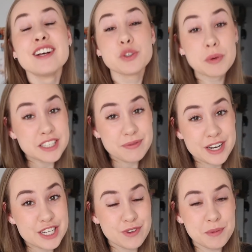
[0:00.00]
So once I
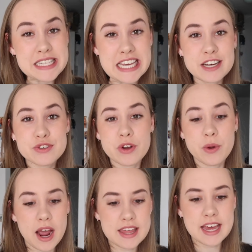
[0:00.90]
finish filming the
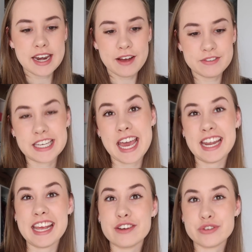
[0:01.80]
intro, I then have to
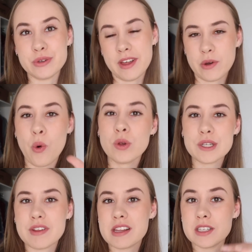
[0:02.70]
get into like
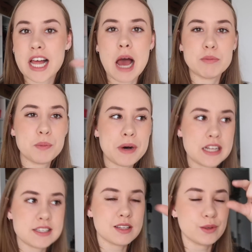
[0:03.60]
all of the little Hamil
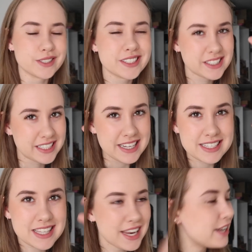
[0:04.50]
puns, little
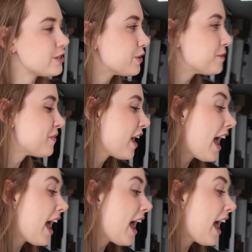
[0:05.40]
skits that I do.